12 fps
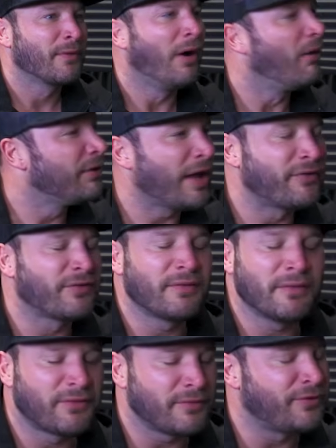Oh,
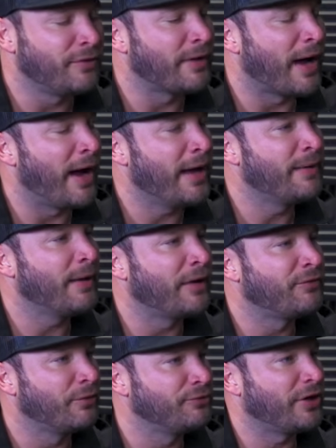dude. I
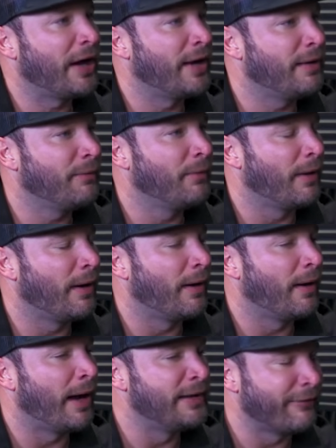told you how
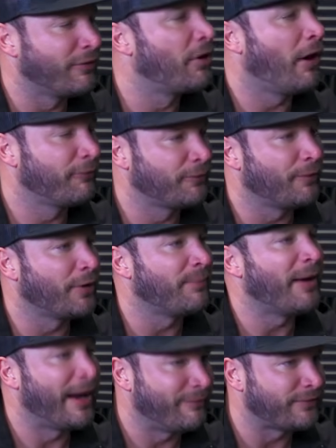I never golfed growing
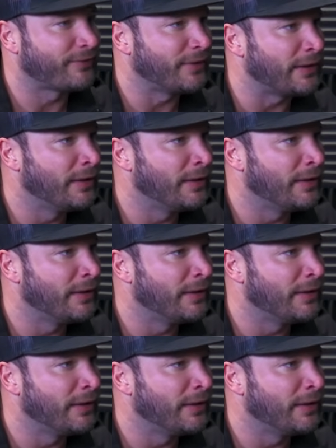up, obviously.